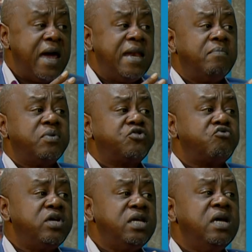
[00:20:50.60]
And number
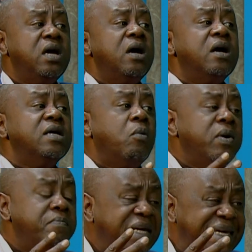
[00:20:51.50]
three,
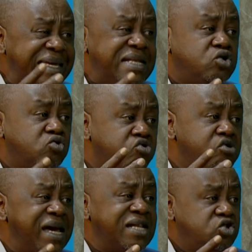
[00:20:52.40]
we begin to
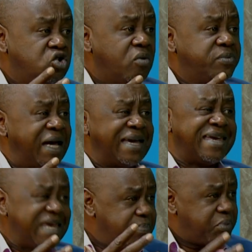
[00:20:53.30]
create jobs. I
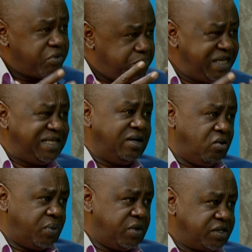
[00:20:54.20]
keep repeating
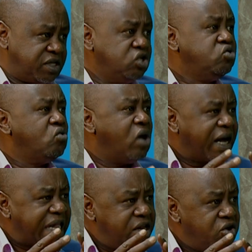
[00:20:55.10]
on this. You
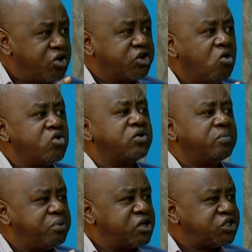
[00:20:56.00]
cannot go to a
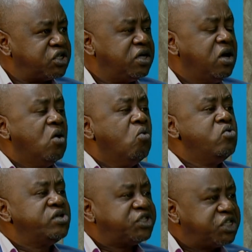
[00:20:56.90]
person
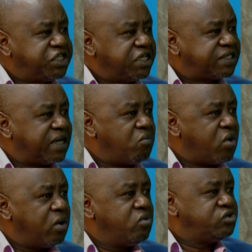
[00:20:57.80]
who is sitting
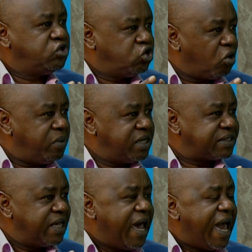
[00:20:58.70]
somewhere who is
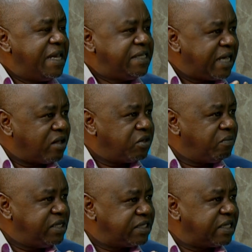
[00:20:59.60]
jobless and tell
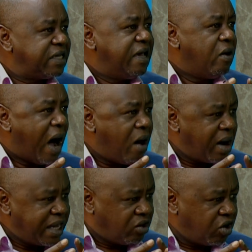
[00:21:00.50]
them, listen,
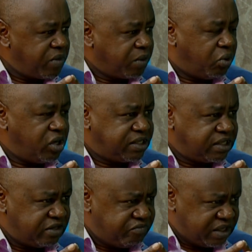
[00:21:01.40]
our economic
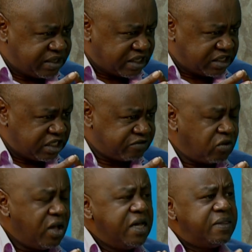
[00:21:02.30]
policies have been
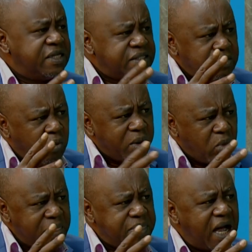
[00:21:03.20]
successful.
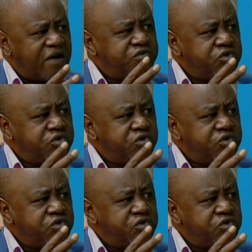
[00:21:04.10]
One thing I've